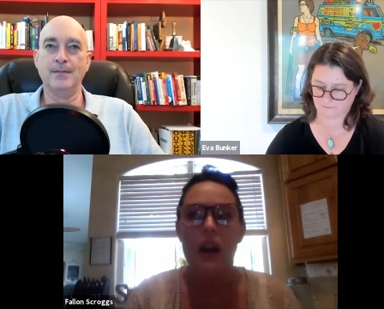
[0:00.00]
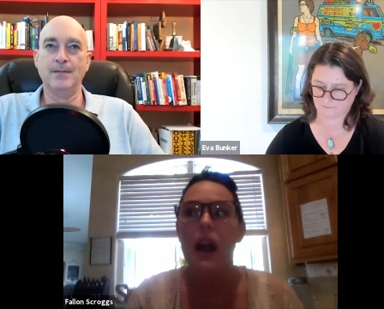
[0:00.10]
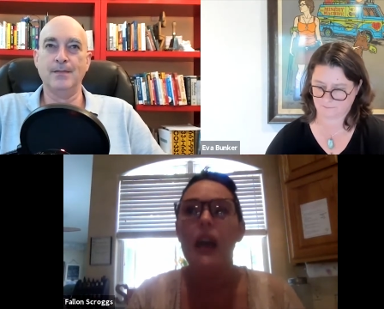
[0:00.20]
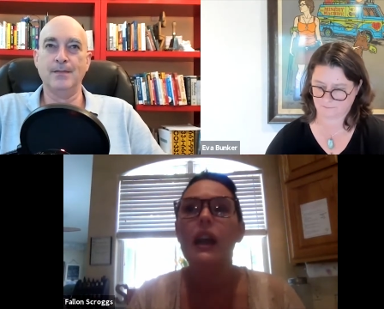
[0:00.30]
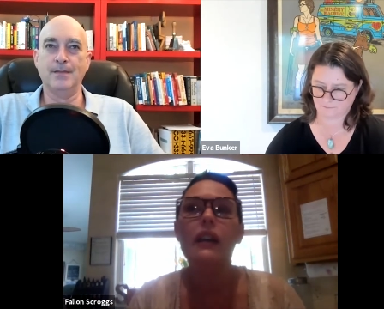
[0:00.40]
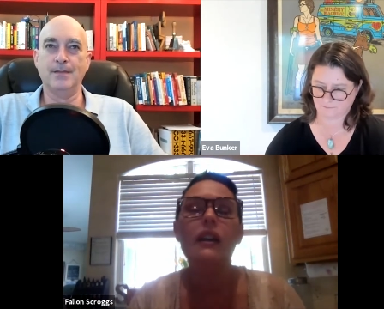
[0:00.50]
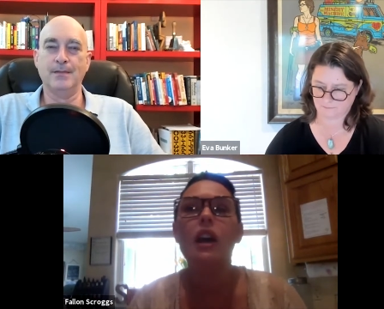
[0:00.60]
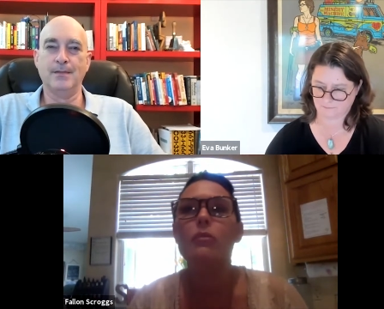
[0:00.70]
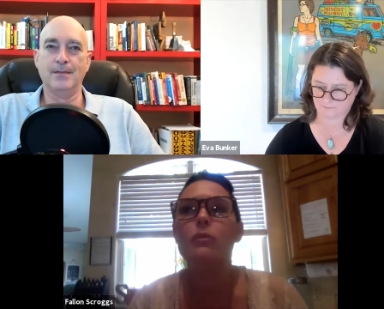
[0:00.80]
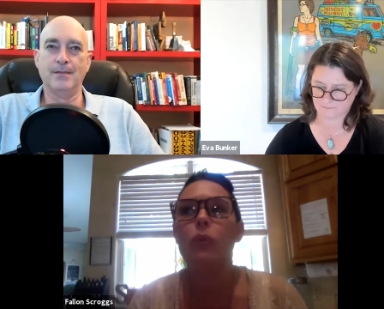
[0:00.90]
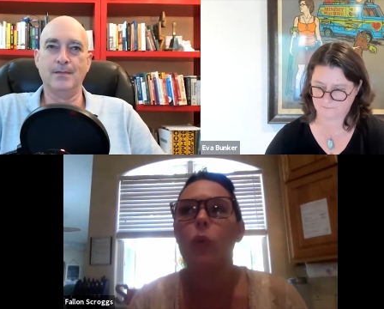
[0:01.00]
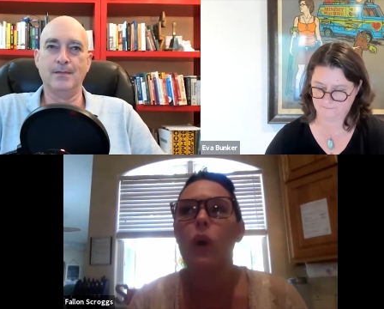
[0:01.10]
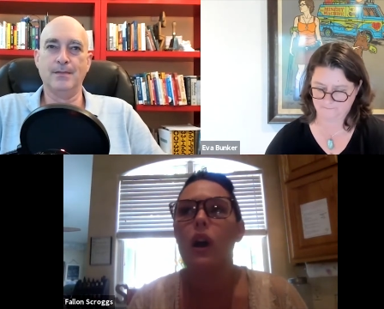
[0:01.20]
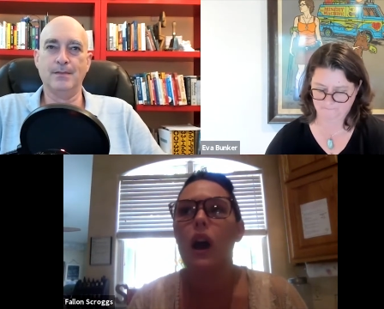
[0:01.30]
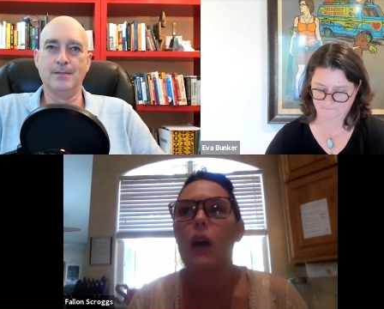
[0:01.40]
Speaker 1: And it ended up
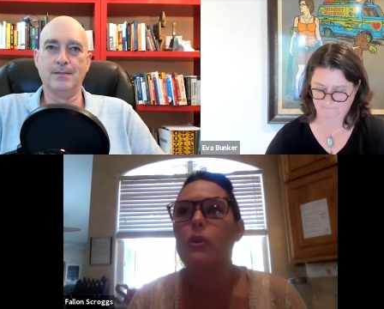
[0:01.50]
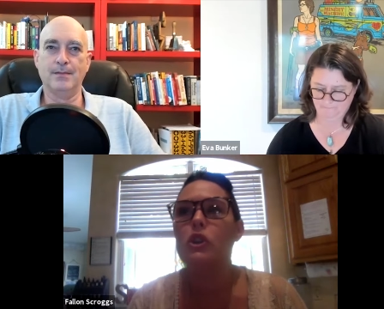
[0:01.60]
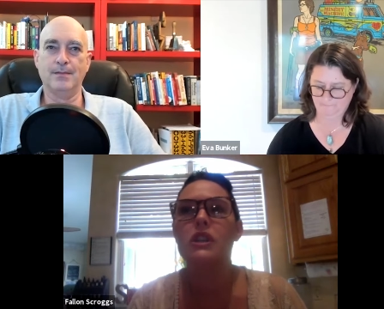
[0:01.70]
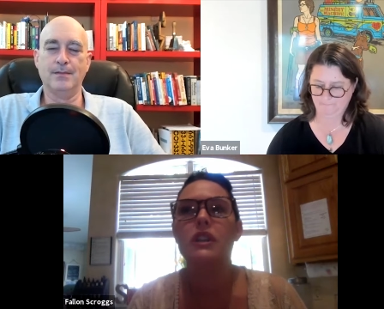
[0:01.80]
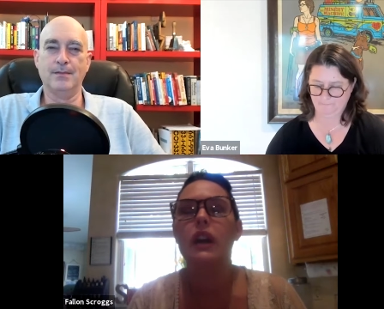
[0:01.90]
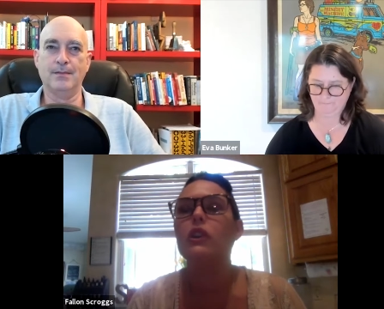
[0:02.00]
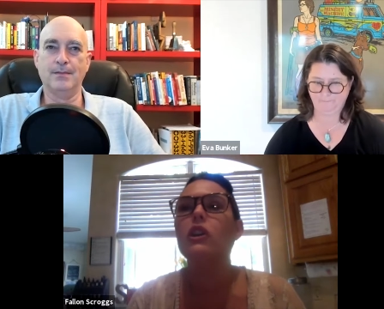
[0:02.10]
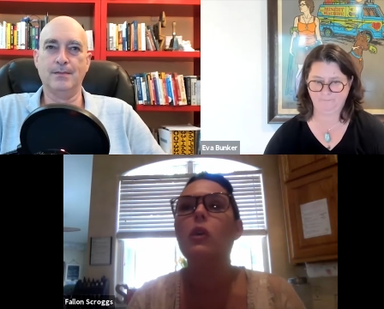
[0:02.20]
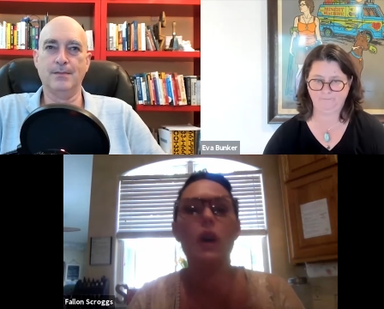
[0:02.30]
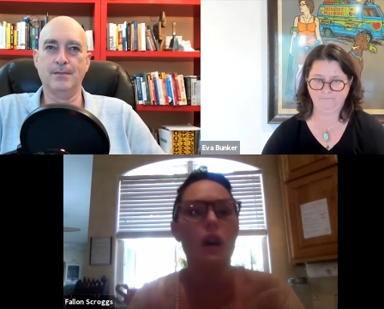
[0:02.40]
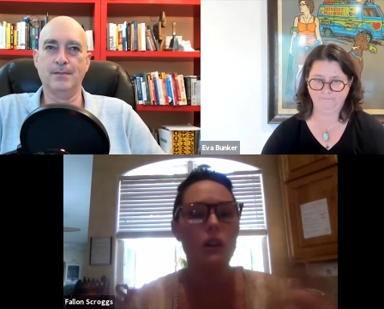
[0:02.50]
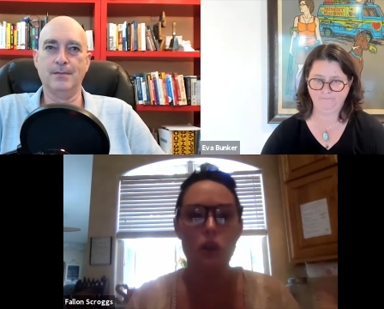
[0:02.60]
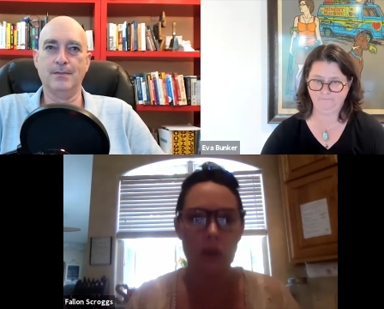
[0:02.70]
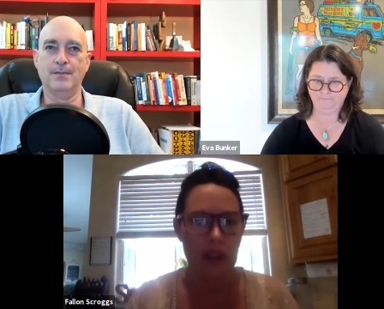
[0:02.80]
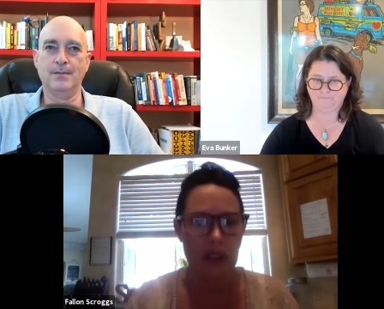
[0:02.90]
where I was just like, you know what? I'll do
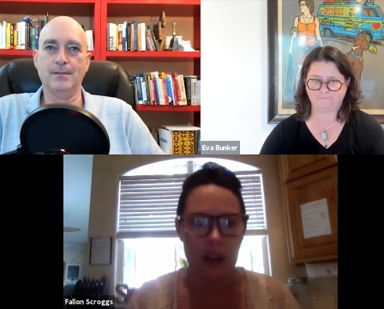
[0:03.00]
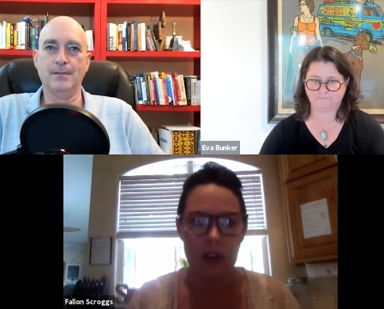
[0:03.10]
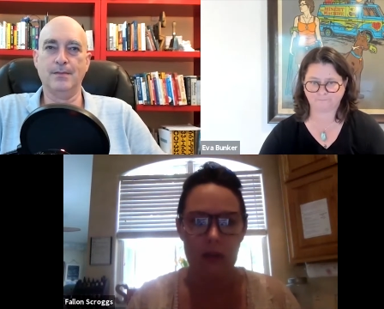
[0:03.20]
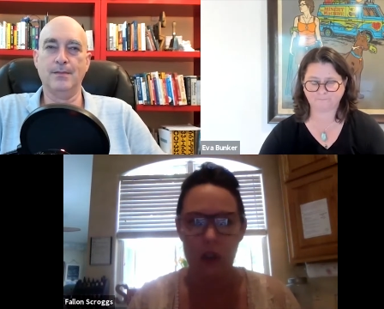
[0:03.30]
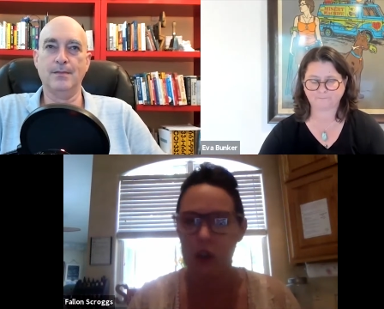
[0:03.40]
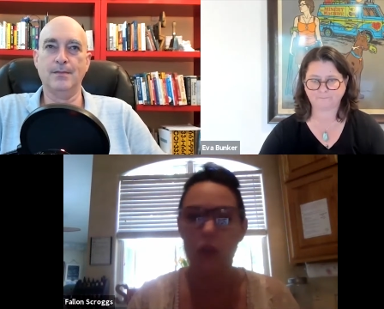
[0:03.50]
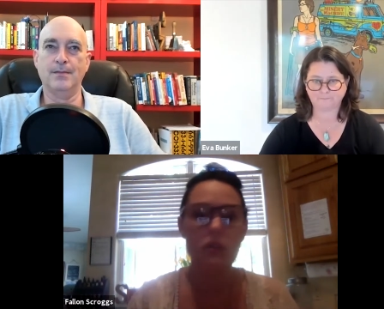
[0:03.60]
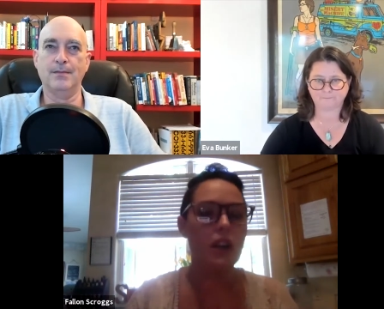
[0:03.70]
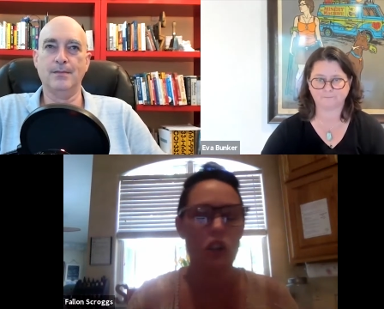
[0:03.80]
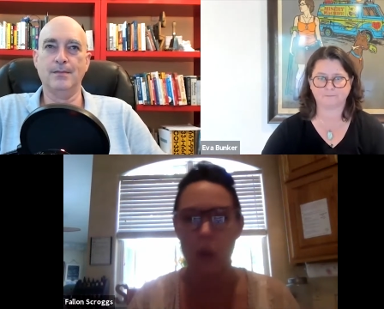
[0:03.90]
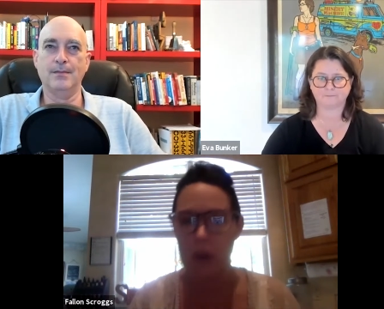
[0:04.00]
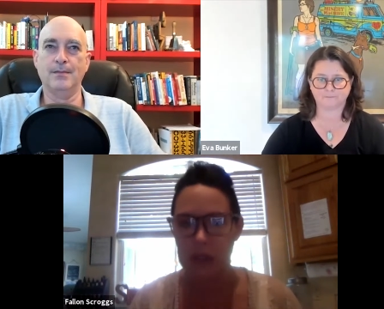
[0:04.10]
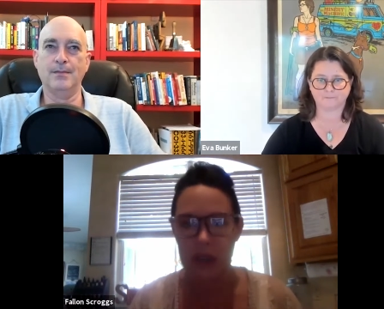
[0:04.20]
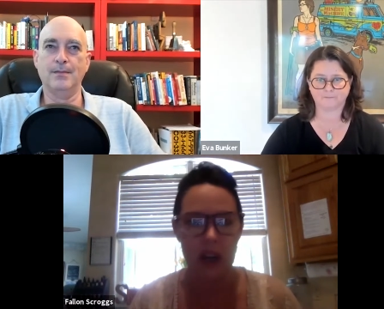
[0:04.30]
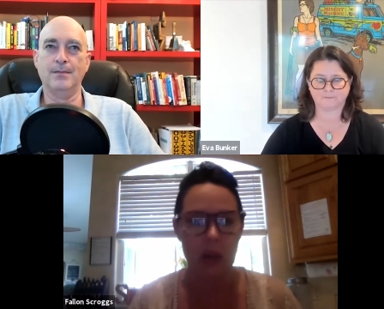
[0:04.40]
it myself. Just don't touch the
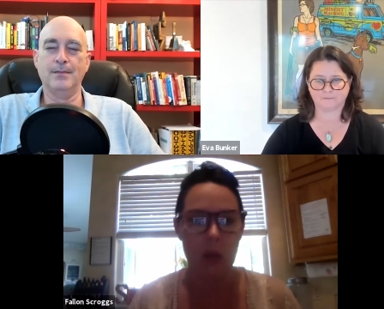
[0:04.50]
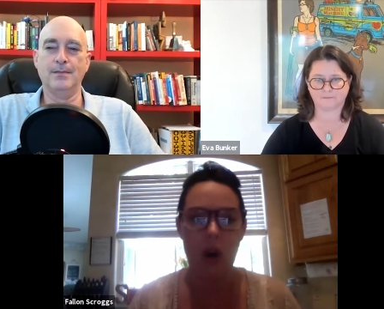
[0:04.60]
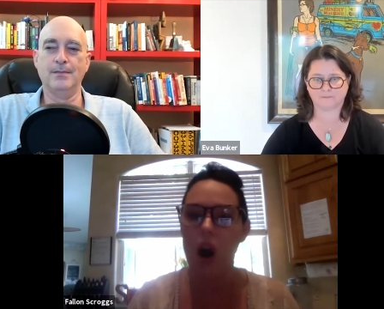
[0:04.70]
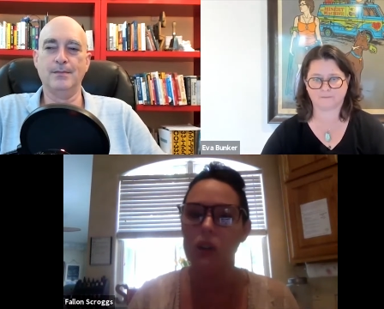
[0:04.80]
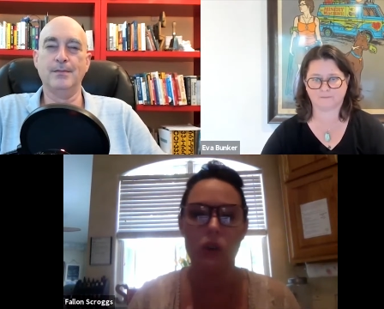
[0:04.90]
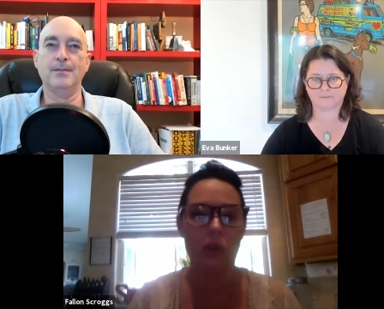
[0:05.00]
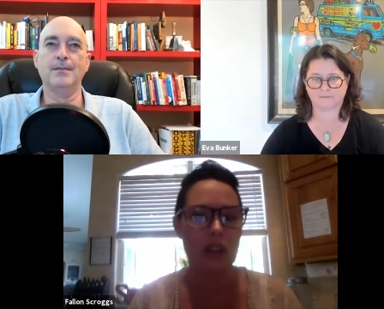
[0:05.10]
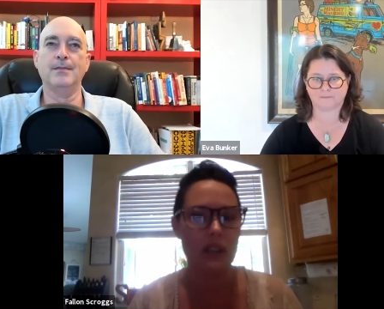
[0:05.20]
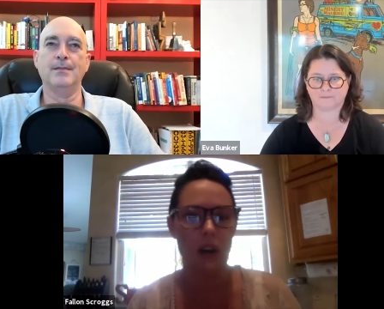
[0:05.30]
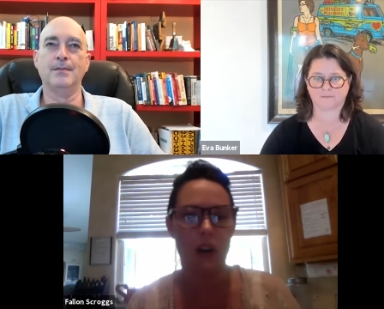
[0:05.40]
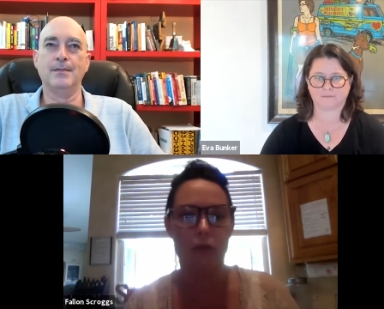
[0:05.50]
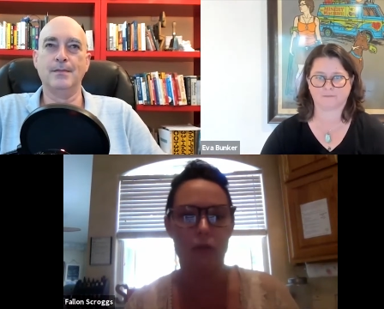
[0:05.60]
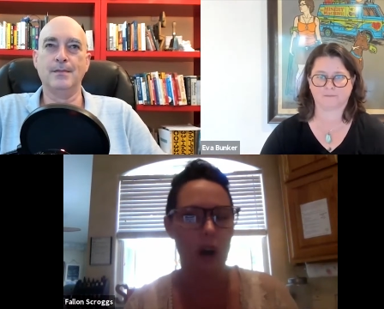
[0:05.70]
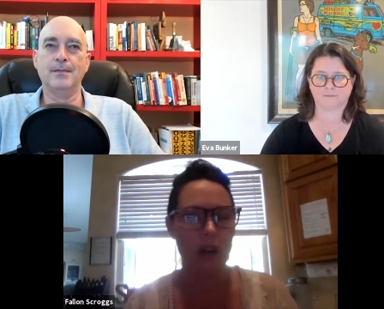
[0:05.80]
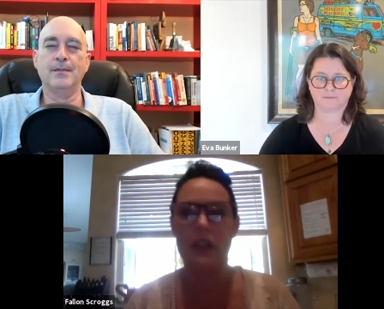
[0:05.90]
website anymore. I'll do it myself.
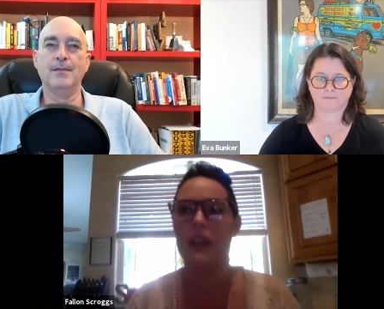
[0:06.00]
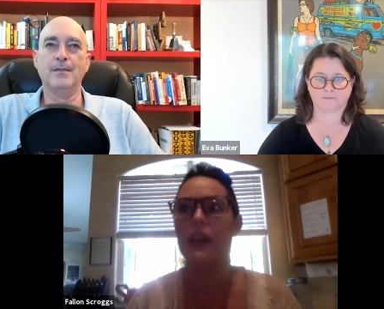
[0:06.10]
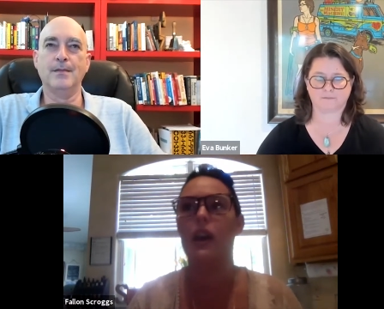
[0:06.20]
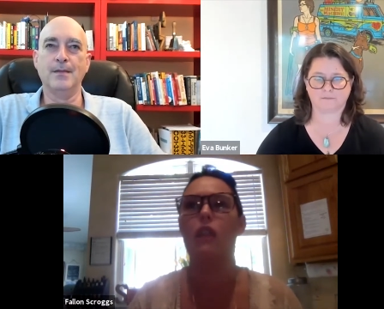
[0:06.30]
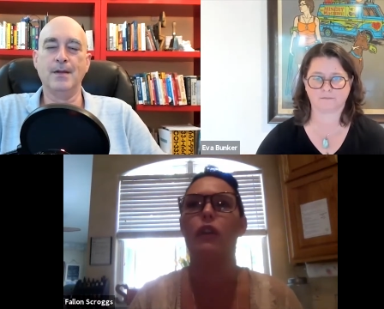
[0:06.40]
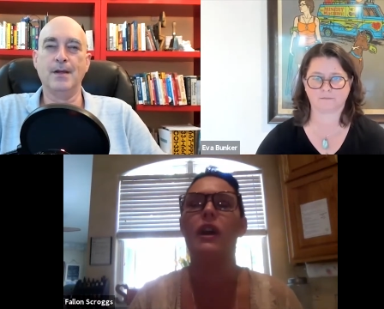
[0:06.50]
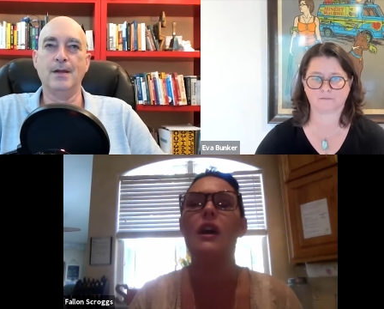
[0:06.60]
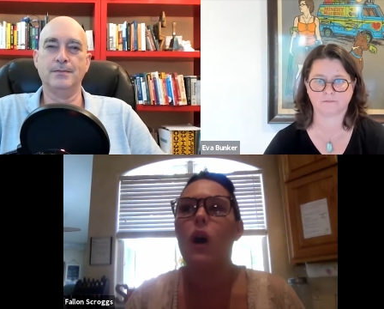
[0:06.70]
I'll take care of it.